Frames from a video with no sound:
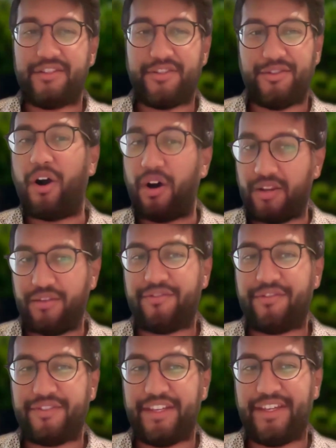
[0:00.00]
to all
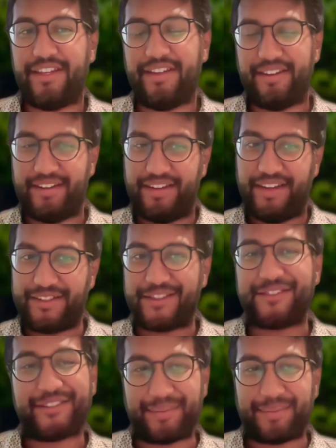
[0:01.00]
of the
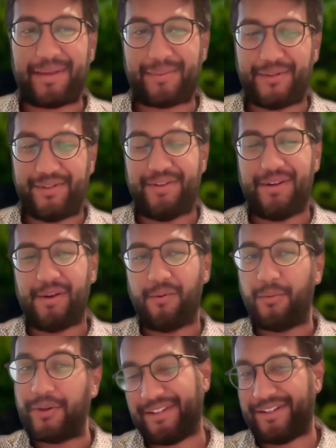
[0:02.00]
existing people
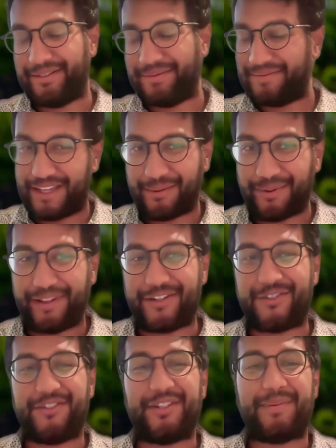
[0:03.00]
within a key
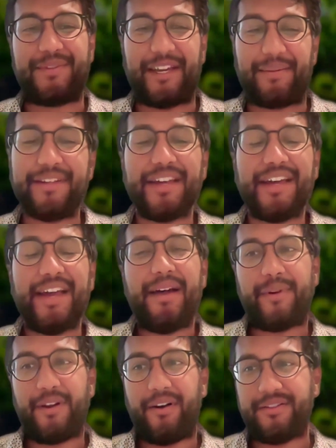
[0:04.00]
relationship segment,
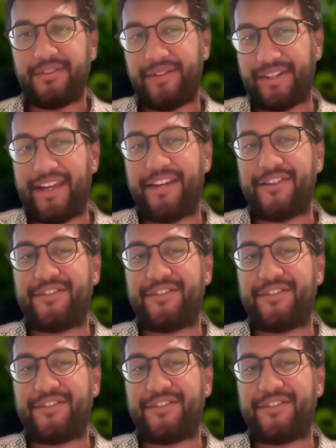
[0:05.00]
but also